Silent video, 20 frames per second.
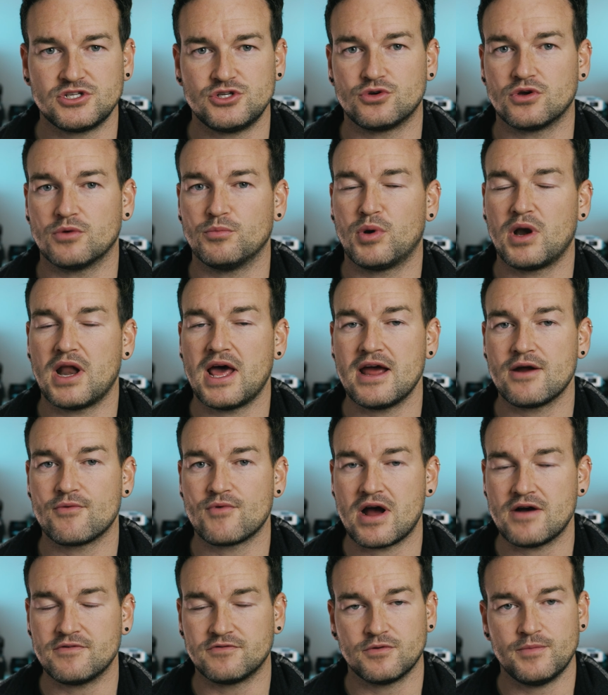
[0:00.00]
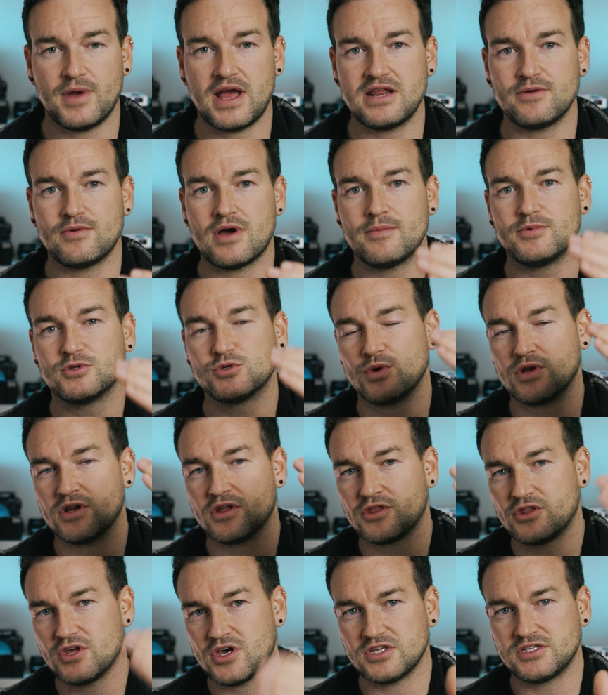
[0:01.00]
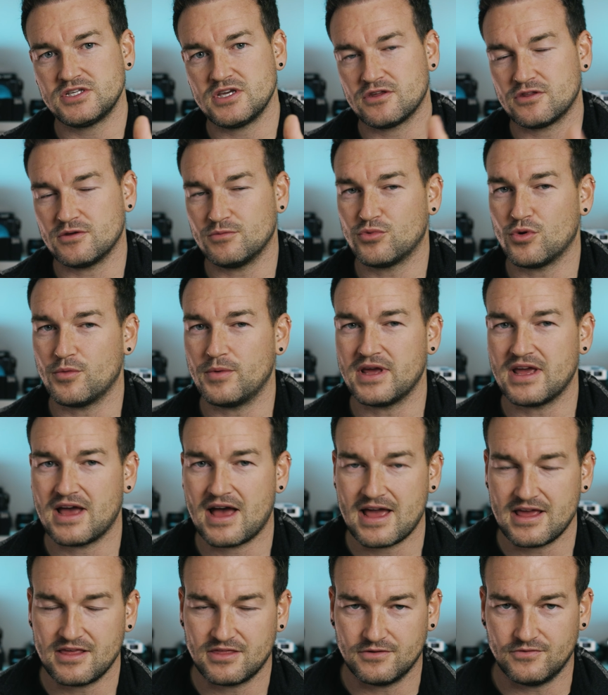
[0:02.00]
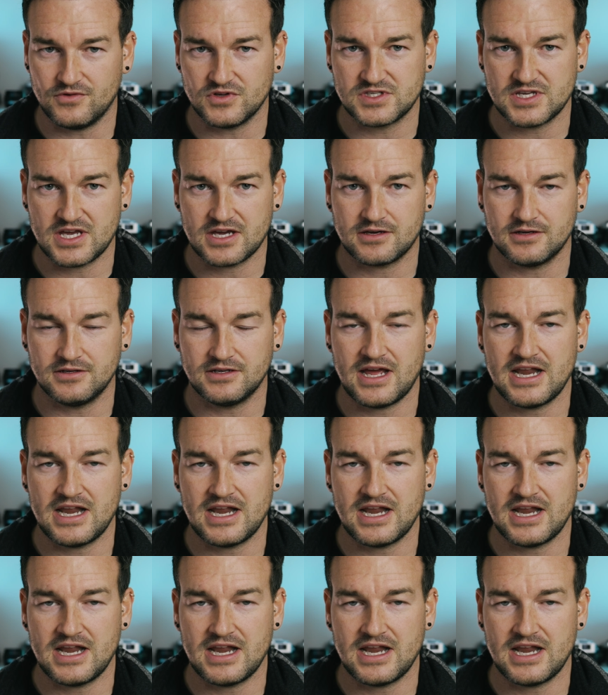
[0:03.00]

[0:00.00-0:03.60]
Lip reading: you can play around from anywhere between a 30th and probably 1/8 of a second.